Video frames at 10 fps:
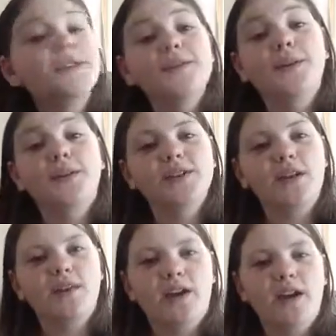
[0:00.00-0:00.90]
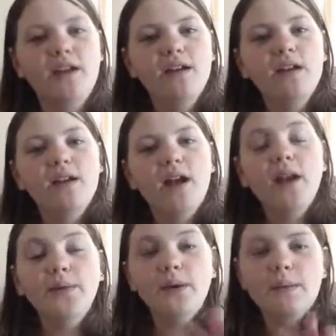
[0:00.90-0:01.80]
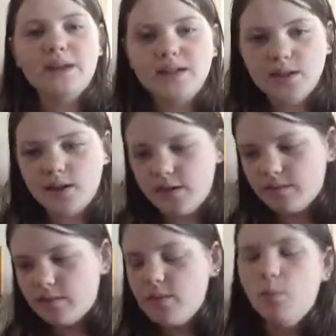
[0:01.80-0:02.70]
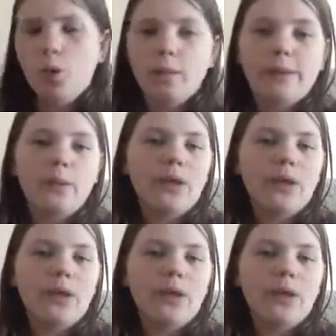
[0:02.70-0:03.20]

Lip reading: So there's all that. Anyway, back to the morbid